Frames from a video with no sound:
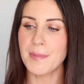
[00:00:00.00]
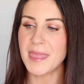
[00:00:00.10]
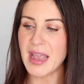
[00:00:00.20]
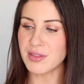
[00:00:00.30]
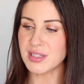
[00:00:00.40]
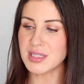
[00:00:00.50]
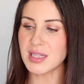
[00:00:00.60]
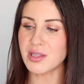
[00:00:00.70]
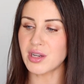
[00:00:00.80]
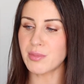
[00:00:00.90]
Now, this is a
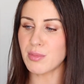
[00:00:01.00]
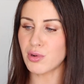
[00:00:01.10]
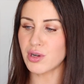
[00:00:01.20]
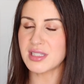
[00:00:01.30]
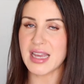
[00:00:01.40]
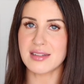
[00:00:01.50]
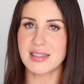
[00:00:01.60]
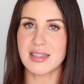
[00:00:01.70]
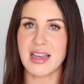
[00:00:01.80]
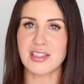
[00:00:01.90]
little bit more intense
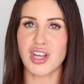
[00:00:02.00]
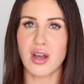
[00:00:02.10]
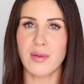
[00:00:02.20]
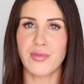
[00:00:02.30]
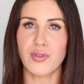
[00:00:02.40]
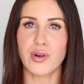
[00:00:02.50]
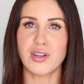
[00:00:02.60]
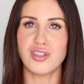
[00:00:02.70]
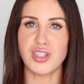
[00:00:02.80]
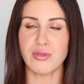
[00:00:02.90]
than that Tom
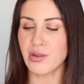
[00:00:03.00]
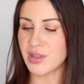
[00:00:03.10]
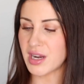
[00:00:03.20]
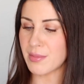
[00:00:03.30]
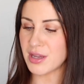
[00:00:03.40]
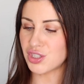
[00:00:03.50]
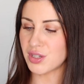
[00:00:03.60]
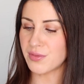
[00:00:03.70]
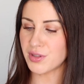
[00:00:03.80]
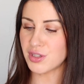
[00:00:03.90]
Ford duo that I
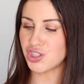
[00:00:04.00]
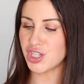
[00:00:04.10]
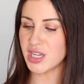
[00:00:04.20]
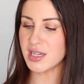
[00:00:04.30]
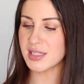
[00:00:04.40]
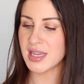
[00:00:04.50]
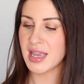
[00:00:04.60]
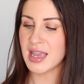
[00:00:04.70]
mentioned for the cheeks.